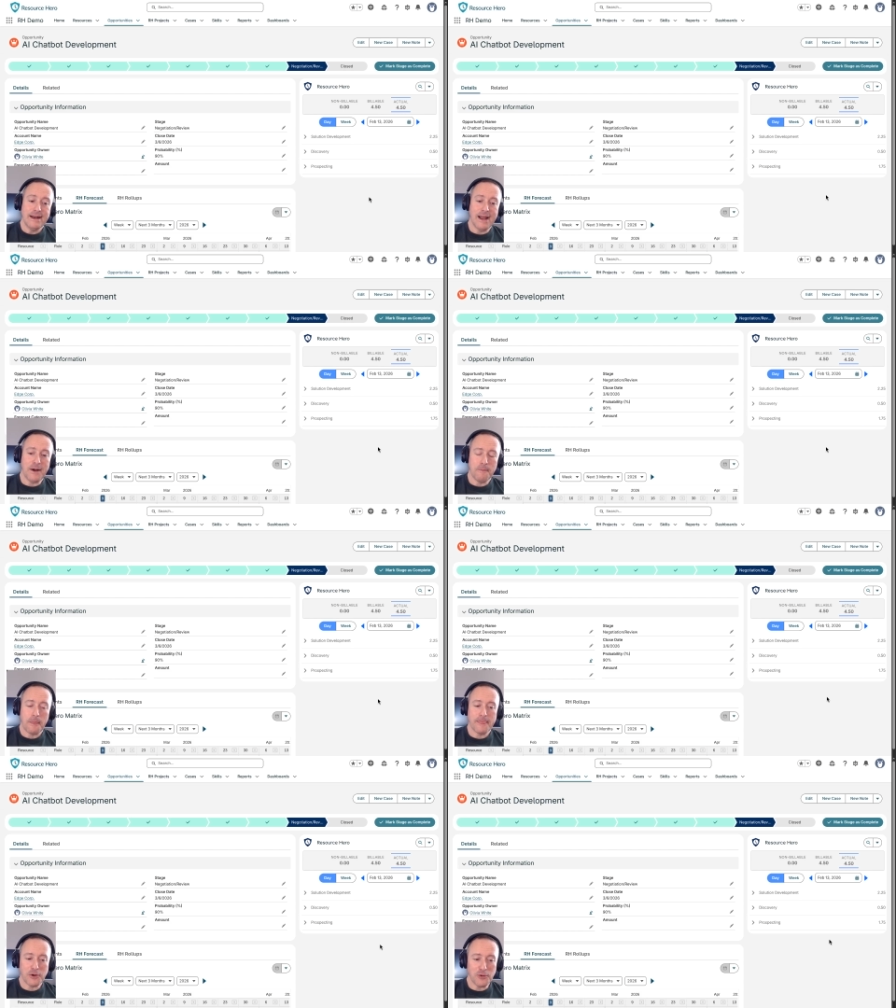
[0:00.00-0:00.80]
Now,
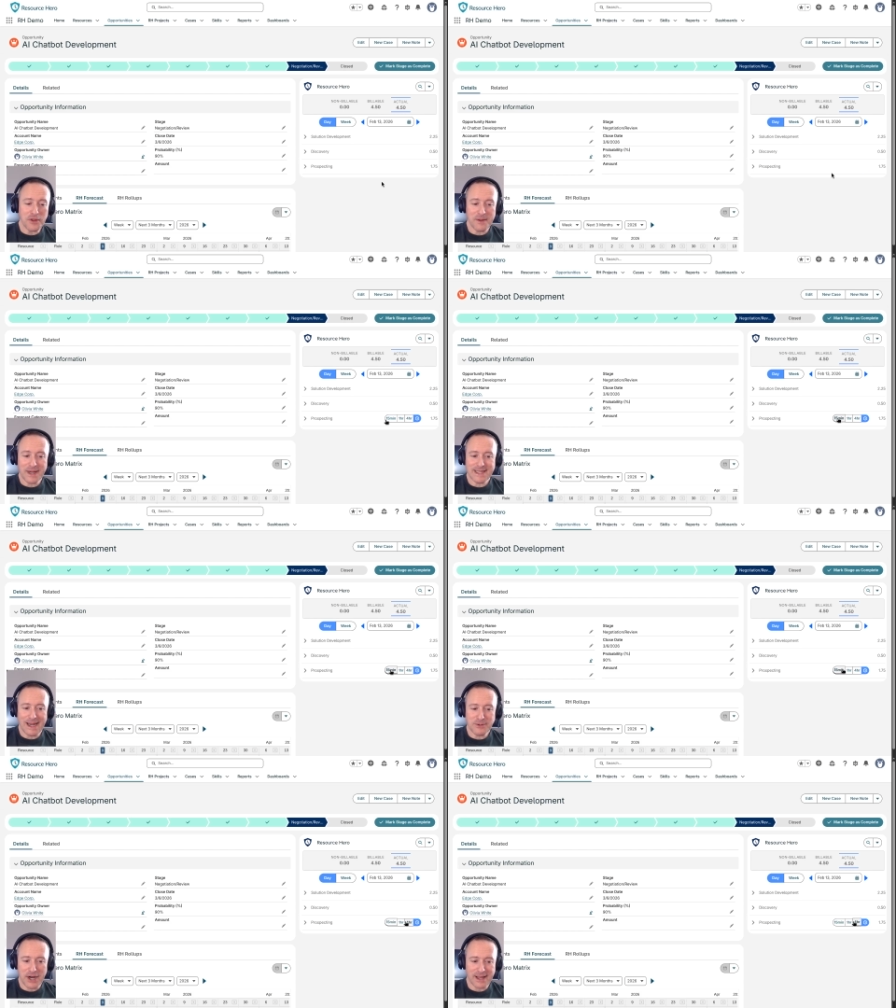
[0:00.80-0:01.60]
the cool thing about
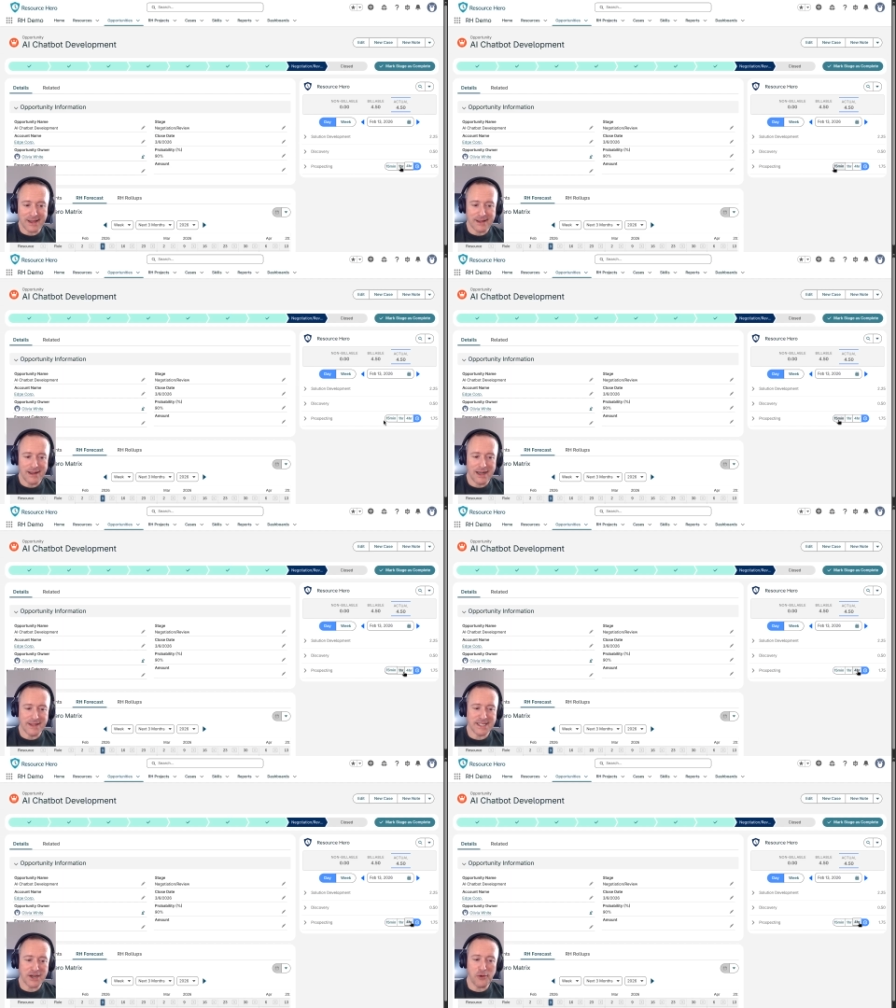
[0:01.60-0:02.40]
tap tracking,
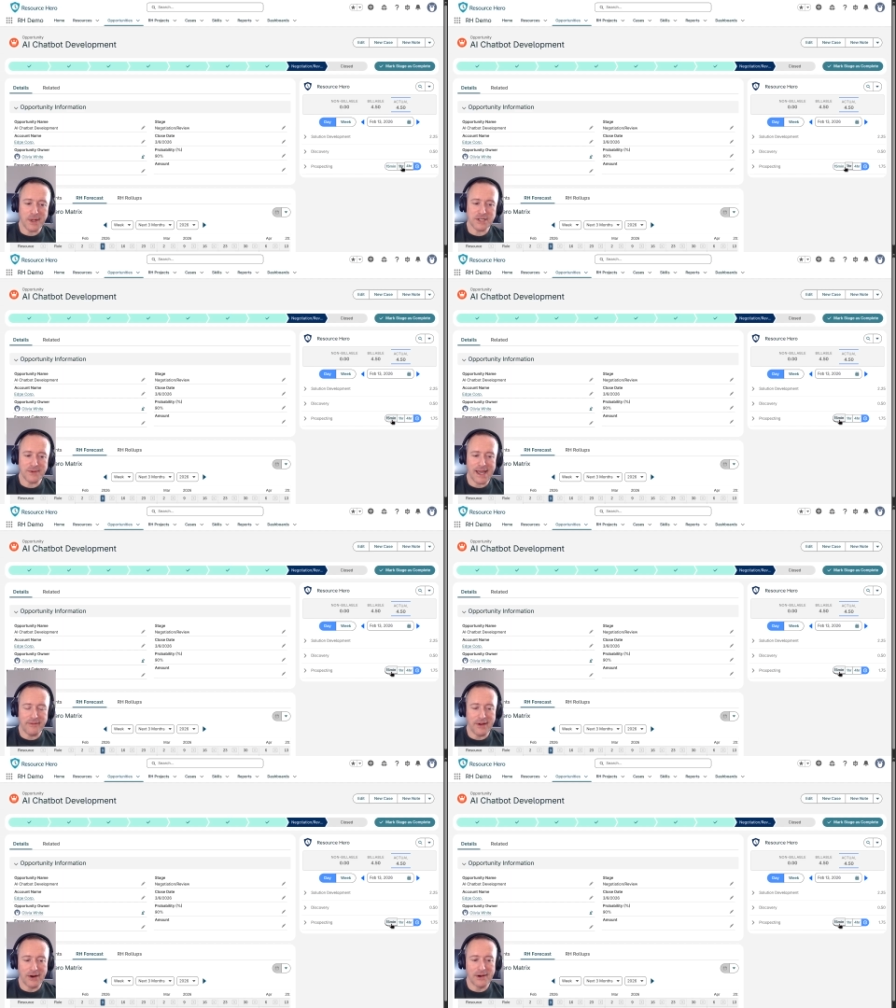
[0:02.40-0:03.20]
these increments that we
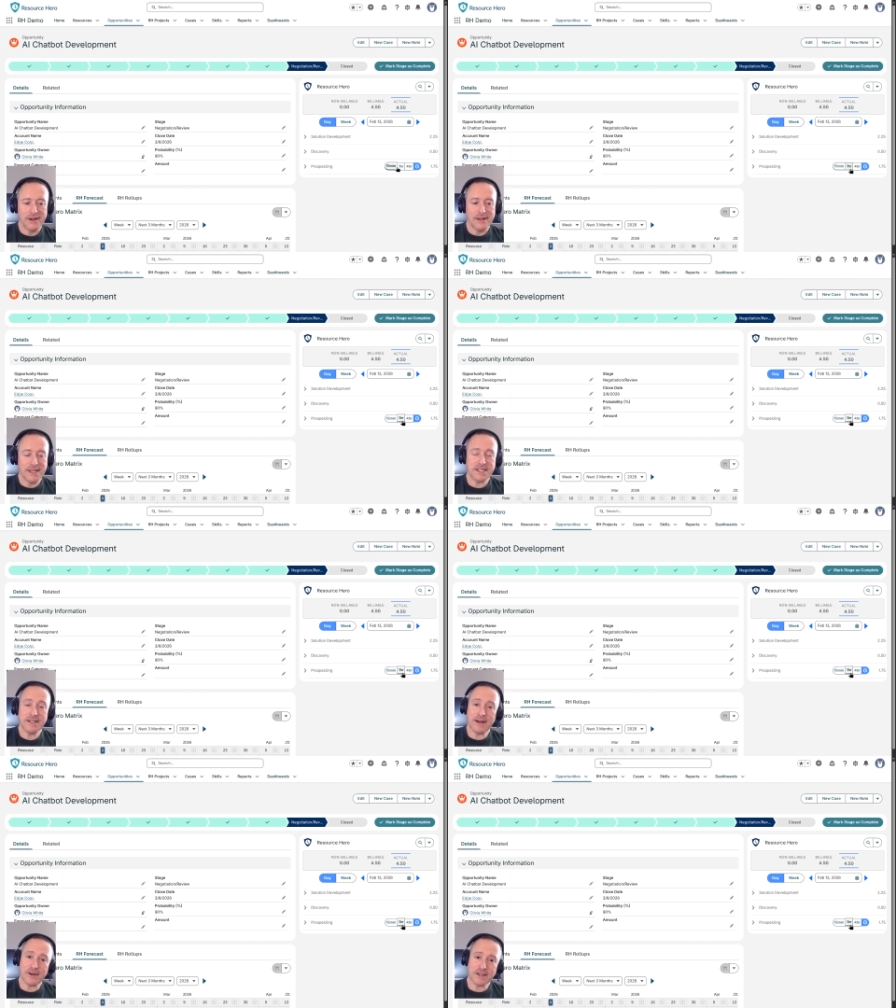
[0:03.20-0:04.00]
have here, this
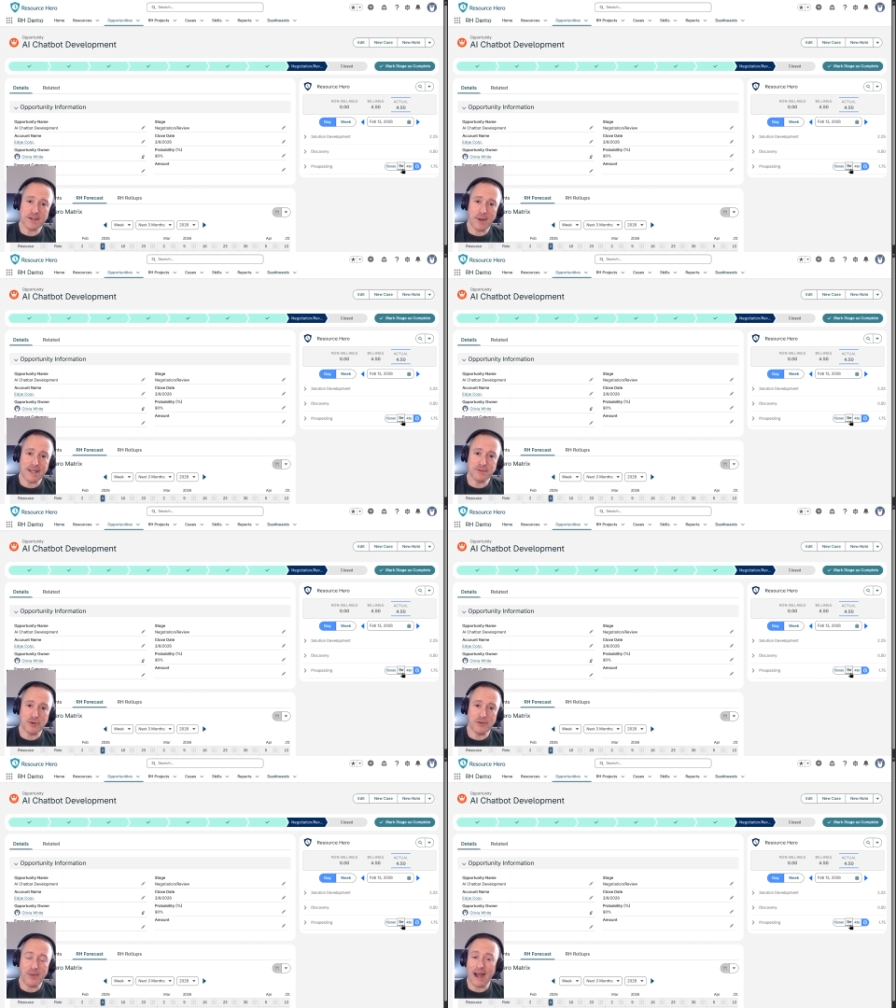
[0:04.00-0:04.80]
is now
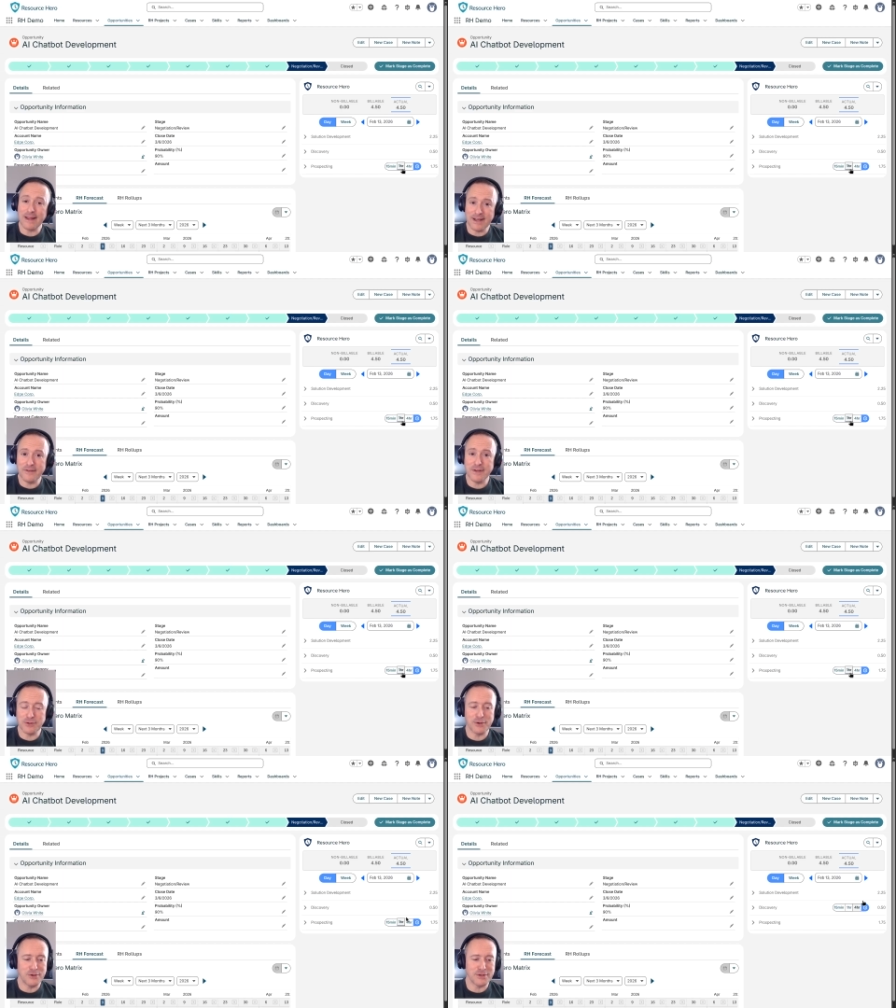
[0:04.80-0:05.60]
customizable by the
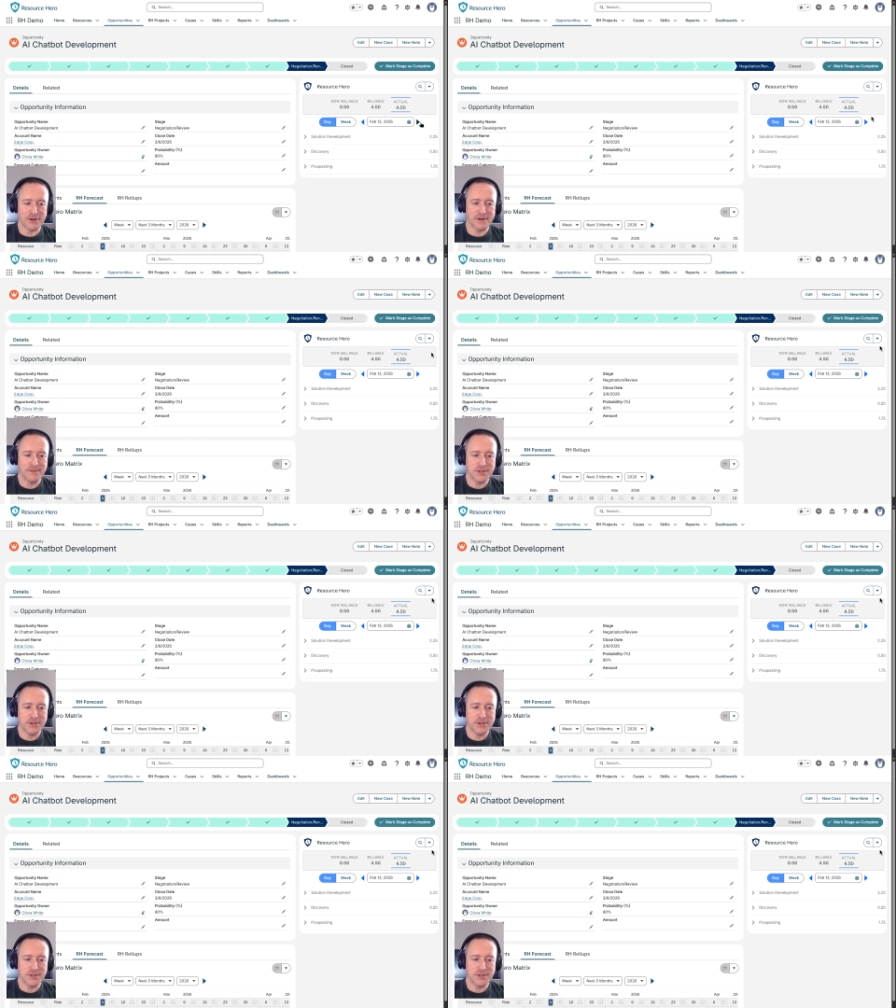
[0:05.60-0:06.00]
individual user.